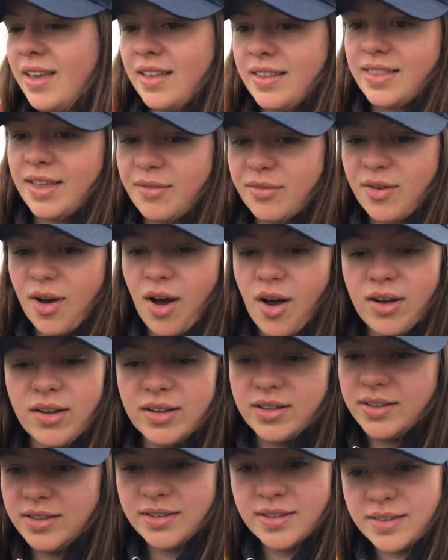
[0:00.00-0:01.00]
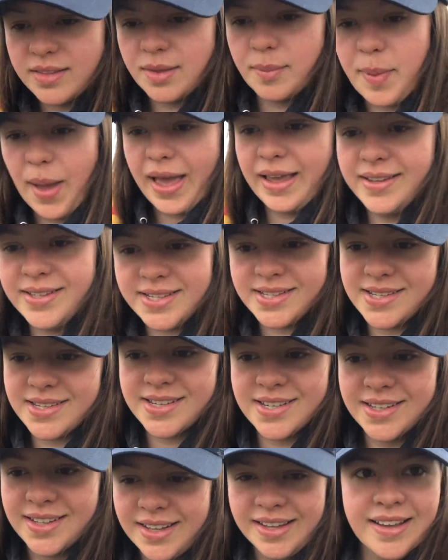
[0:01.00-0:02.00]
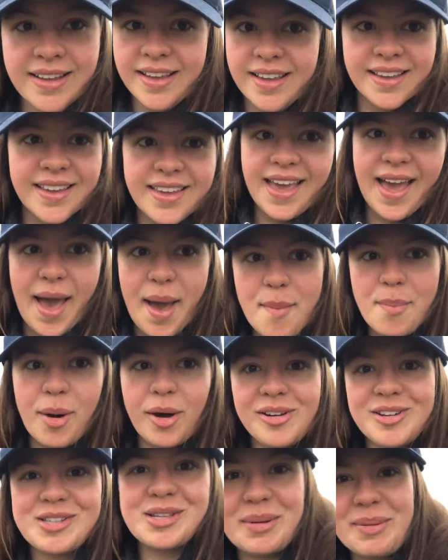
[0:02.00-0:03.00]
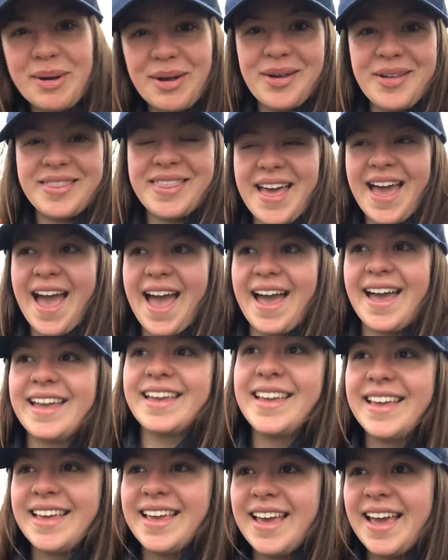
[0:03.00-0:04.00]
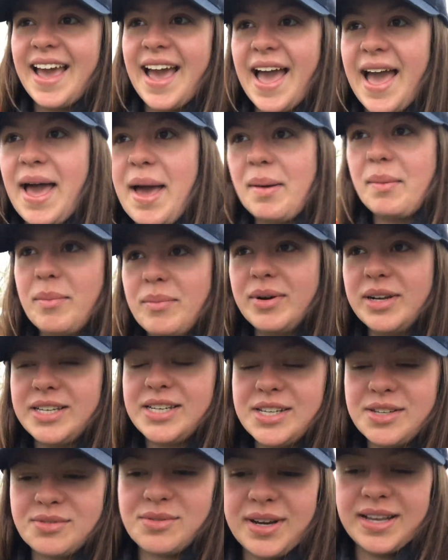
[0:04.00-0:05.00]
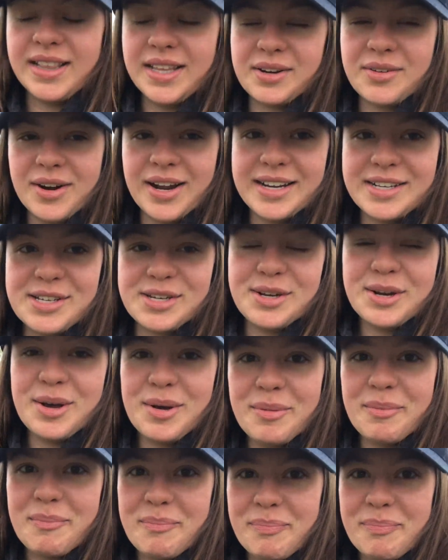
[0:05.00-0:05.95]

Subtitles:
They've got the best care possible there, which is really great to know.